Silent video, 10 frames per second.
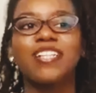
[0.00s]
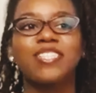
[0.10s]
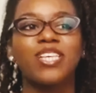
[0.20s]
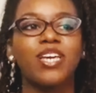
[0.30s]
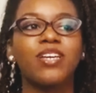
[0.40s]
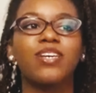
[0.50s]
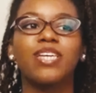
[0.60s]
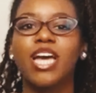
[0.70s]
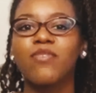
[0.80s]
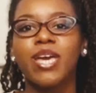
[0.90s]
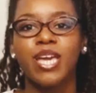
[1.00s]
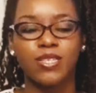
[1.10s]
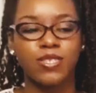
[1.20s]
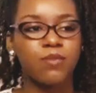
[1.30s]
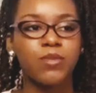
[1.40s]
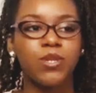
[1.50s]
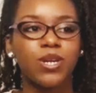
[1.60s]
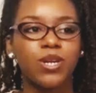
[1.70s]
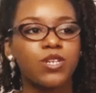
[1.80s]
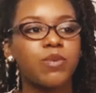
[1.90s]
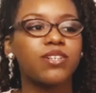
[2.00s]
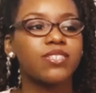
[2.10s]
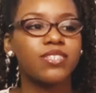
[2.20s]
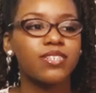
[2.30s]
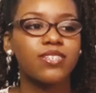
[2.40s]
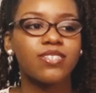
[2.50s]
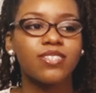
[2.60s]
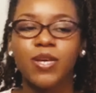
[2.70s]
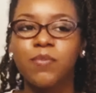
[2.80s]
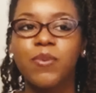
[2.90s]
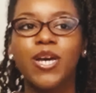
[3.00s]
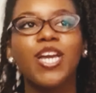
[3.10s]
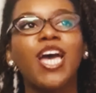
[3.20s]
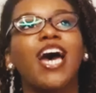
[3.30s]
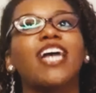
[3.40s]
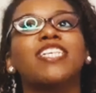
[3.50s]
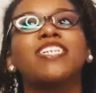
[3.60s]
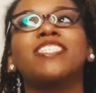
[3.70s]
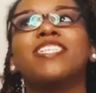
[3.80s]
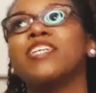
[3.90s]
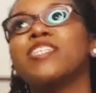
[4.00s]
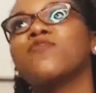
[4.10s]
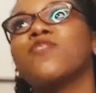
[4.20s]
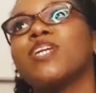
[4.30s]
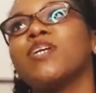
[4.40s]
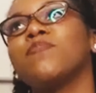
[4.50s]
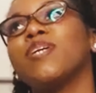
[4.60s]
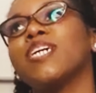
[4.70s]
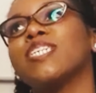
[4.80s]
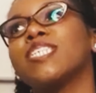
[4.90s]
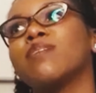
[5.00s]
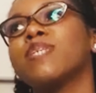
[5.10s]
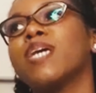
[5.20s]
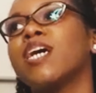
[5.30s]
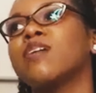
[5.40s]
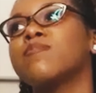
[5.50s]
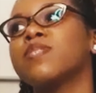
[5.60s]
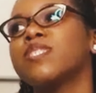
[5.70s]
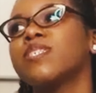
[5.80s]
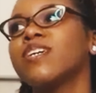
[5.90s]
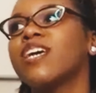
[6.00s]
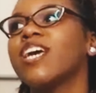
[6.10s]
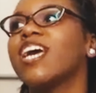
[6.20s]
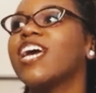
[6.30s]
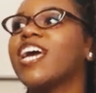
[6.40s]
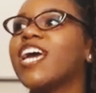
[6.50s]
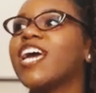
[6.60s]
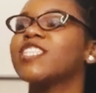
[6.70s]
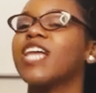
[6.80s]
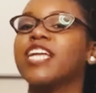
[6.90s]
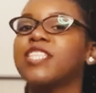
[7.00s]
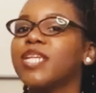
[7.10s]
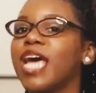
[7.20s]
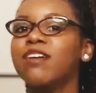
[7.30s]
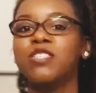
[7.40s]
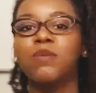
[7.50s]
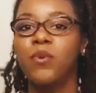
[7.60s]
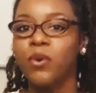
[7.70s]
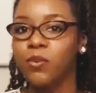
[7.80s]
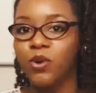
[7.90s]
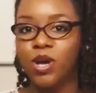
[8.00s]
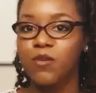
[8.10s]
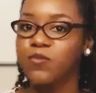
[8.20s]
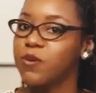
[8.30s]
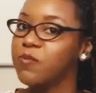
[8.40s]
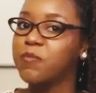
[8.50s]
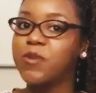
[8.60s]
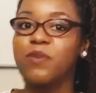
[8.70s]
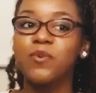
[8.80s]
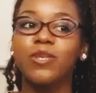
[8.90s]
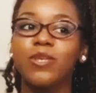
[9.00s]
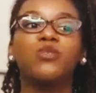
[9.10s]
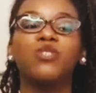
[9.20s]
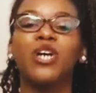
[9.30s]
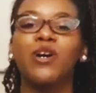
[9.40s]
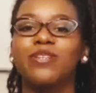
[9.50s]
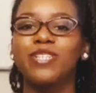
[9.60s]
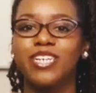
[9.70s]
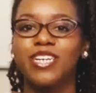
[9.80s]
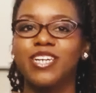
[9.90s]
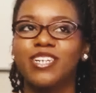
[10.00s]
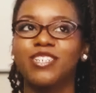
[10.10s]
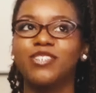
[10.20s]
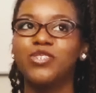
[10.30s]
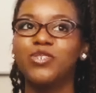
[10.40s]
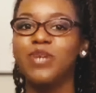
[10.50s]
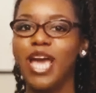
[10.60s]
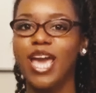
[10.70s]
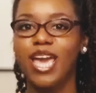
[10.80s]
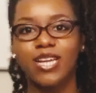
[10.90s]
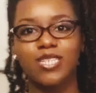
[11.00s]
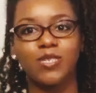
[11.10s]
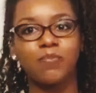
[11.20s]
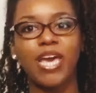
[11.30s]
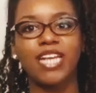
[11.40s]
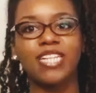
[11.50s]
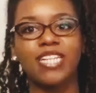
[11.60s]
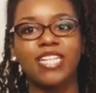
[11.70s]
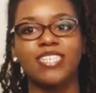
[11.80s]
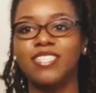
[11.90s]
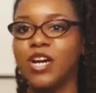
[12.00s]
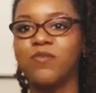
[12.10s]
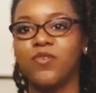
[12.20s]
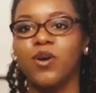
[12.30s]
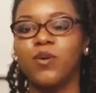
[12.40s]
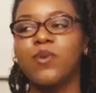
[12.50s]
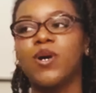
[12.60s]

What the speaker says: think, and I've had similar experiences, but I think it's funny because sometimes, like, the lack of support will come from the people that you totally do not expect it to come from.